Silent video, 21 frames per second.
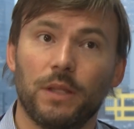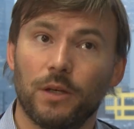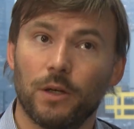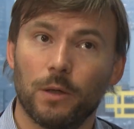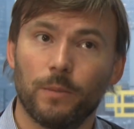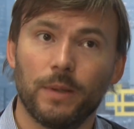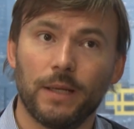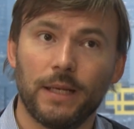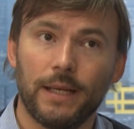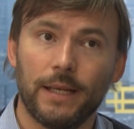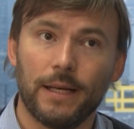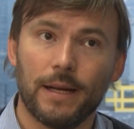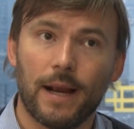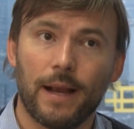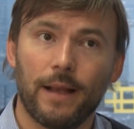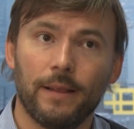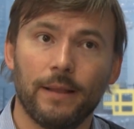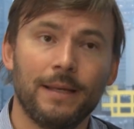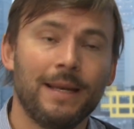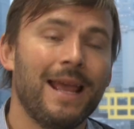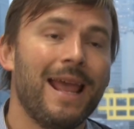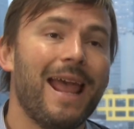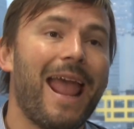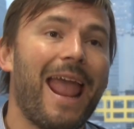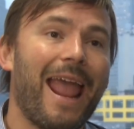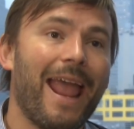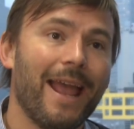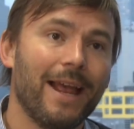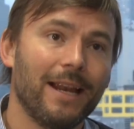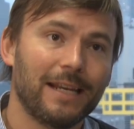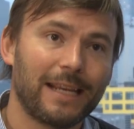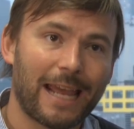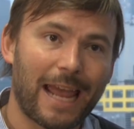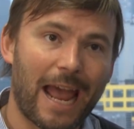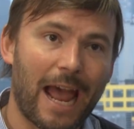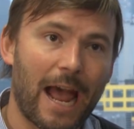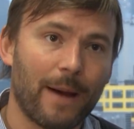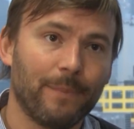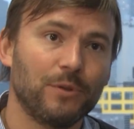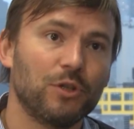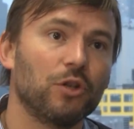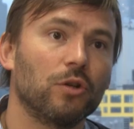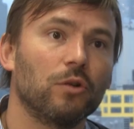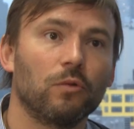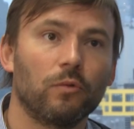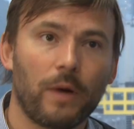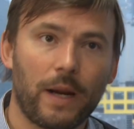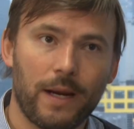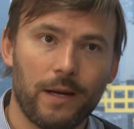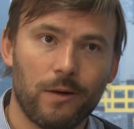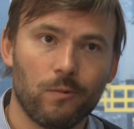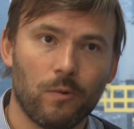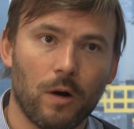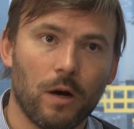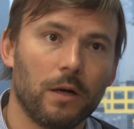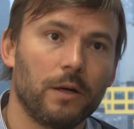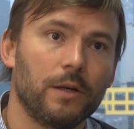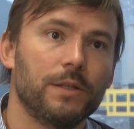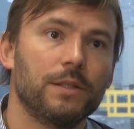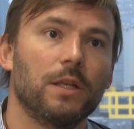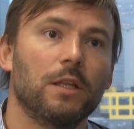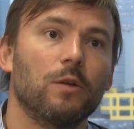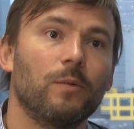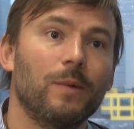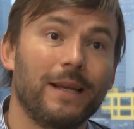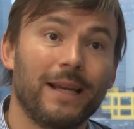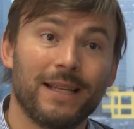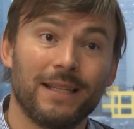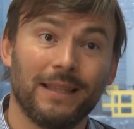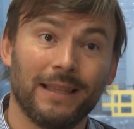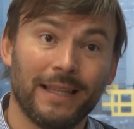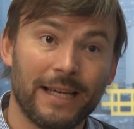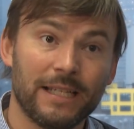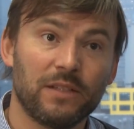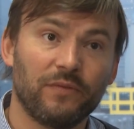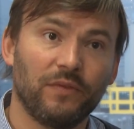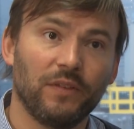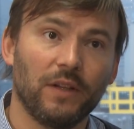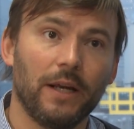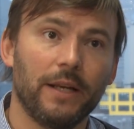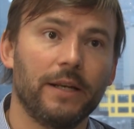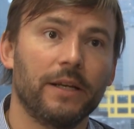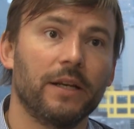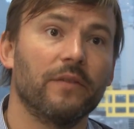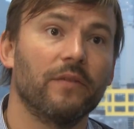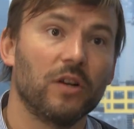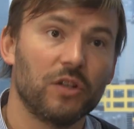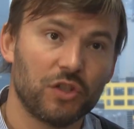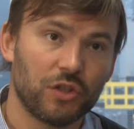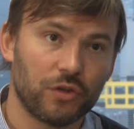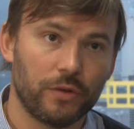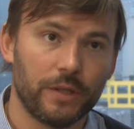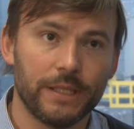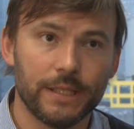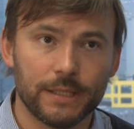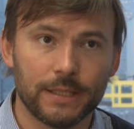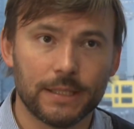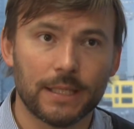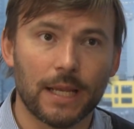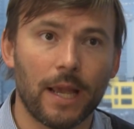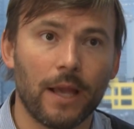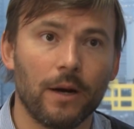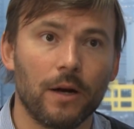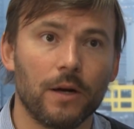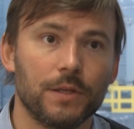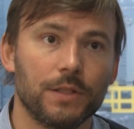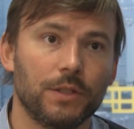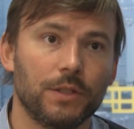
the urban heat island and capture rainwater so that we get less flooding of our streets and our